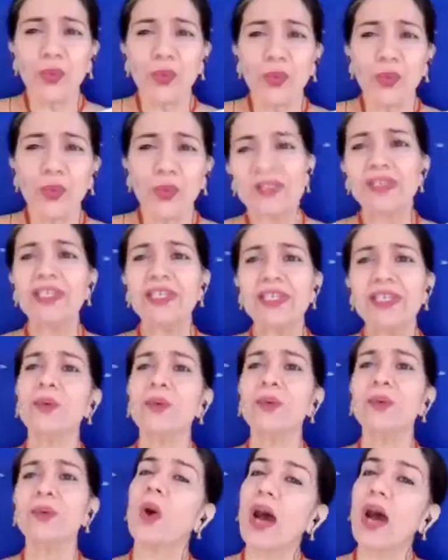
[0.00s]
you
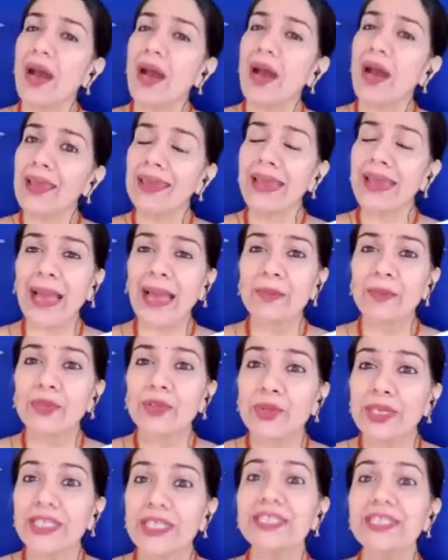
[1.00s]
wondering why I'm
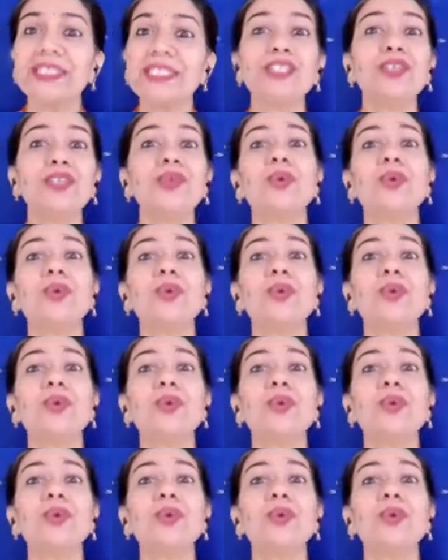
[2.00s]
greeting